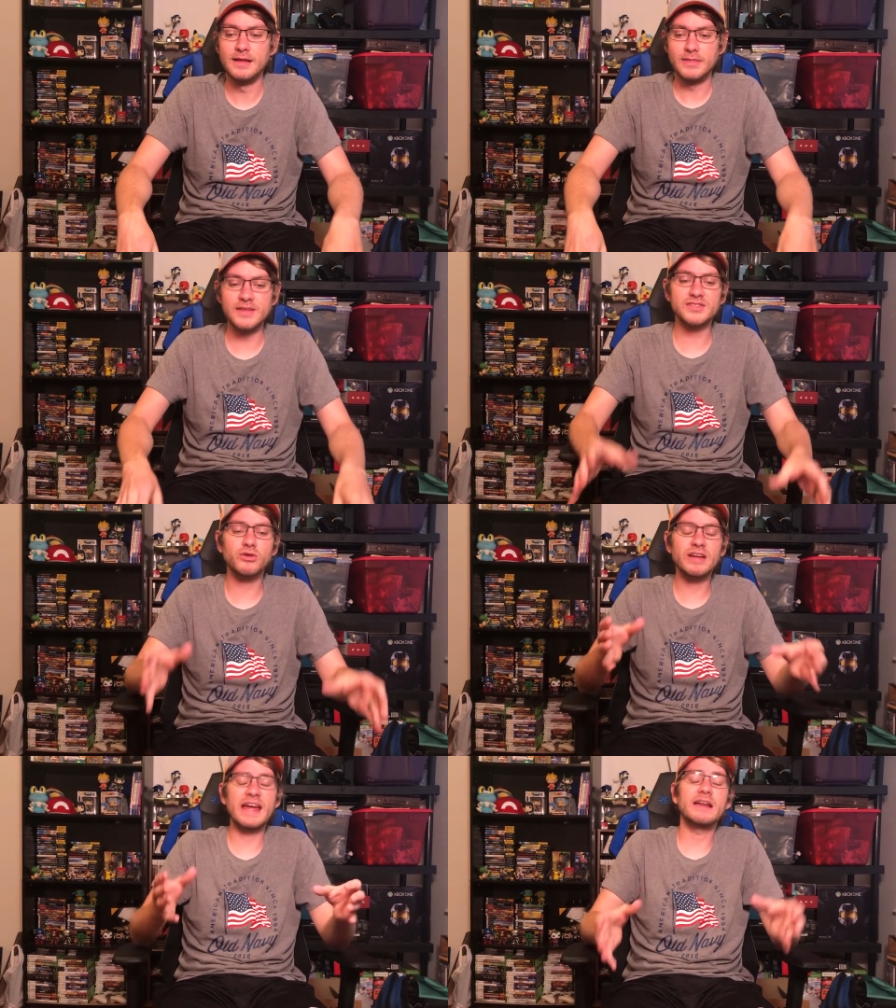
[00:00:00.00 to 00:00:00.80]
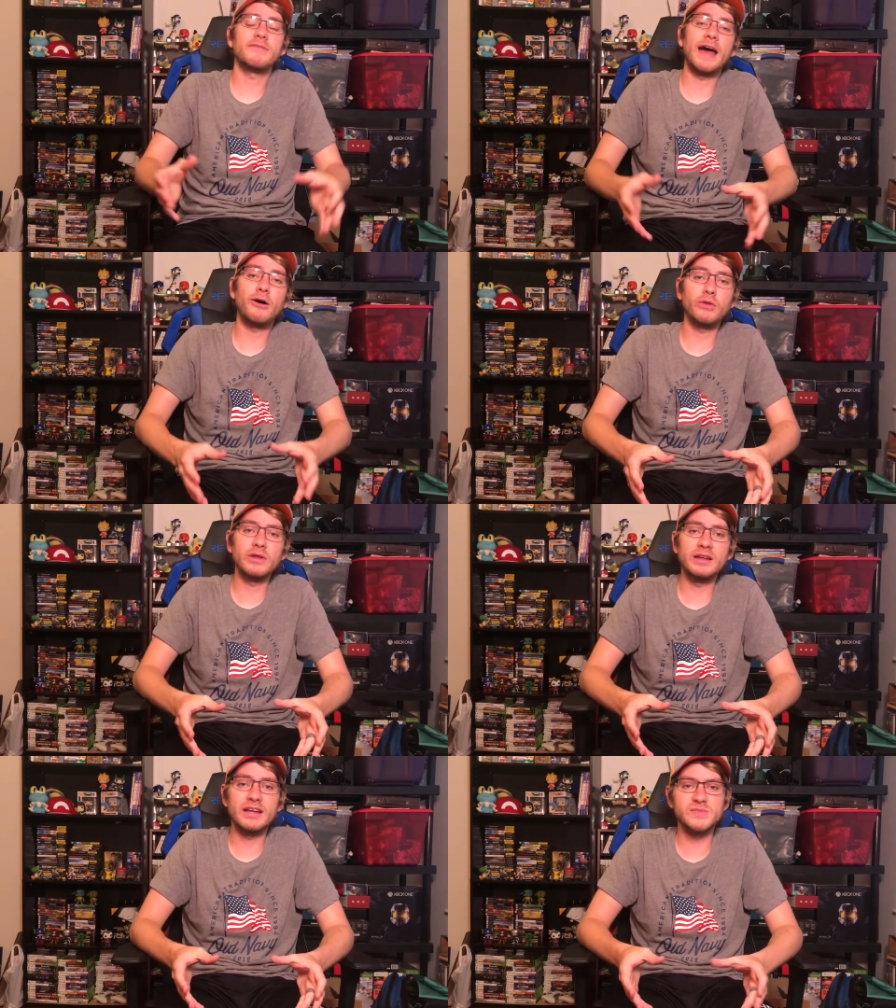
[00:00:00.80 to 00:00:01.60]
This creative
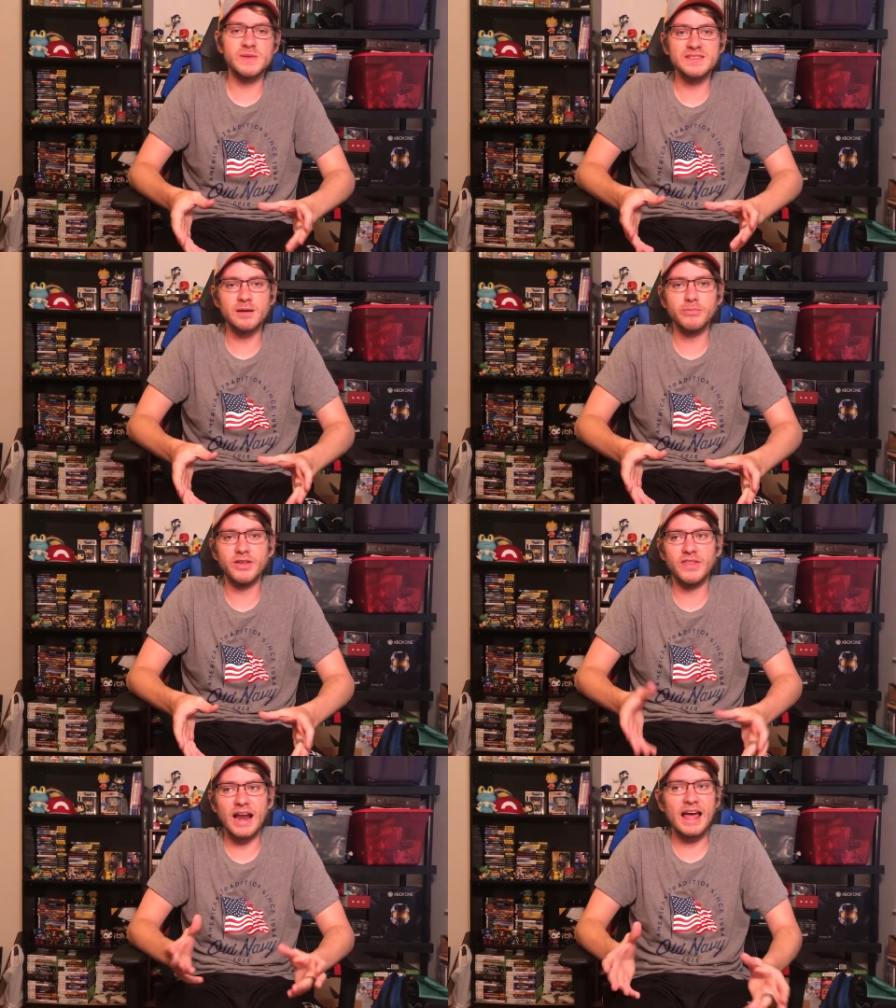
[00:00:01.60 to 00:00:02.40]
outlet has been something that